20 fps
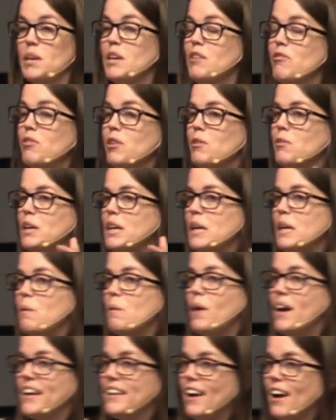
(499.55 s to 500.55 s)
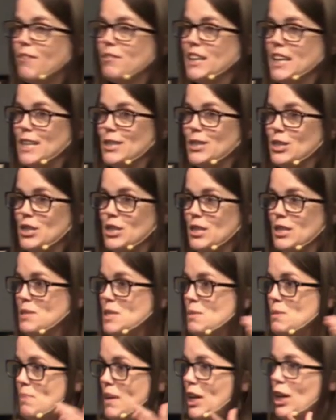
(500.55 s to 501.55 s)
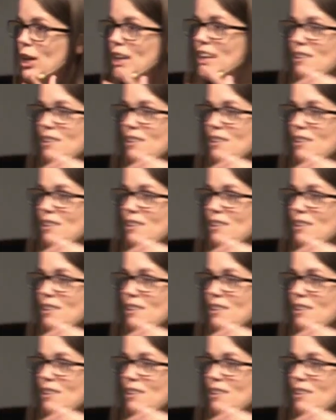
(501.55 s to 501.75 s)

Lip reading: But if we really want our relationships to be